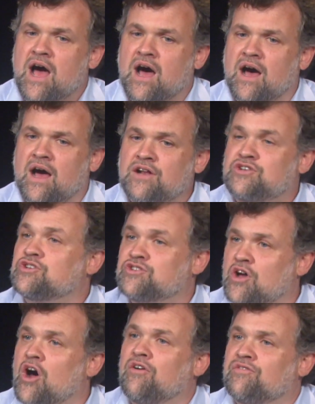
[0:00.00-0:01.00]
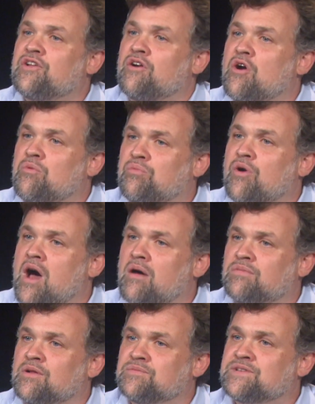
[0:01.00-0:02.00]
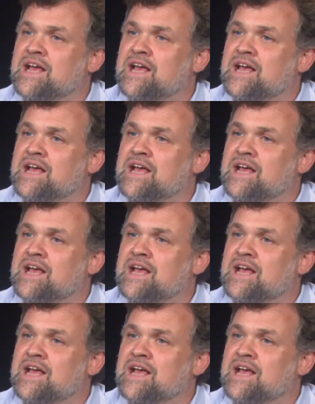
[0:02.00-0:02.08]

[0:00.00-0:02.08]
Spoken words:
to solve their own problems.